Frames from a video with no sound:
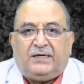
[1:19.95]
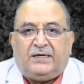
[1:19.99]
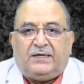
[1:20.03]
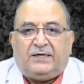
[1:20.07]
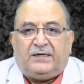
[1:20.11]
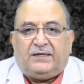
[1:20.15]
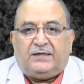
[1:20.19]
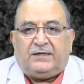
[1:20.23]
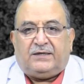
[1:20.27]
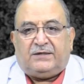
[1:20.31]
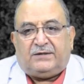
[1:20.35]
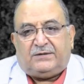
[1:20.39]

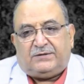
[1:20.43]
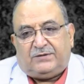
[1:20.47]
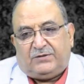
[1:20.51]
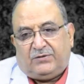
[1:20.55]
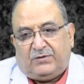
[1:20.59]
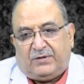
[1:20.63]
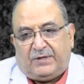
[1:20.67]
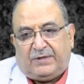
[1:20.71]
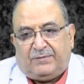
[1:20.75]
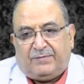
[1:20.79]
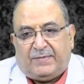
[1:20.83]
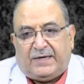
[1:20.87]
uh,
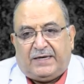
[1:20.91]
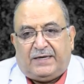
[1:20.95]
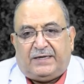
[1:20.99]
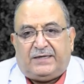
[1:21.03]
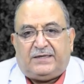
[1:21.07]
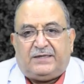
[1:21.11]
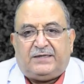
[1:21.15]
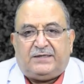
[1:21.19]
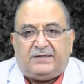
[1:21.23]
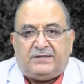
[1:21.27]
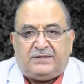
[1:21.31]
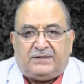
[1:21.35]
during
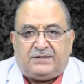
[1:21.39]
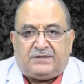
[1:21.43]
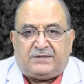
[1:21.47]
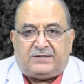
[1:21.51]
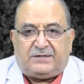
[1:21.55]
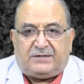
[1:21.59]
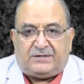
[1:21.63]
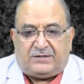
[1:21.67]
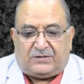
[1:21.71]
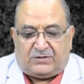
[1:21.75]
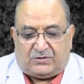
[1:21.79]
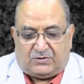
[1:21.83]
my
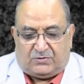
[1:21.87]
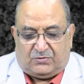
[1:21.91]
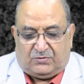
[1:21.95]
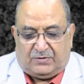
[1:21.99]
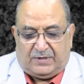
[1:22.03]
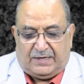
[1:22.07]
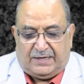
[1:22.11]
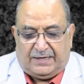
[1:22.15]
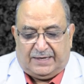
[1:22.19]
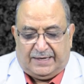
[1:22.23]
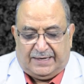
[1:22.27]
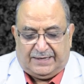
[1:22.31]

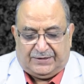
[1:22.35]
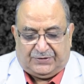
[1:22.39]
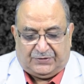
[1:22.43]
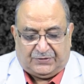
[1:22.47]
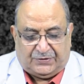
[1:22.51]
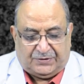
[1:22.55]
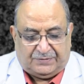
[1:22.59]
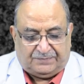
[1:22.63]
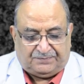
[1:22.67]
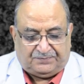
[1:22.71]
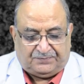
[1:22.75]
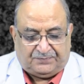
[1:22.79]
student
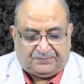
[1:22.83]
days.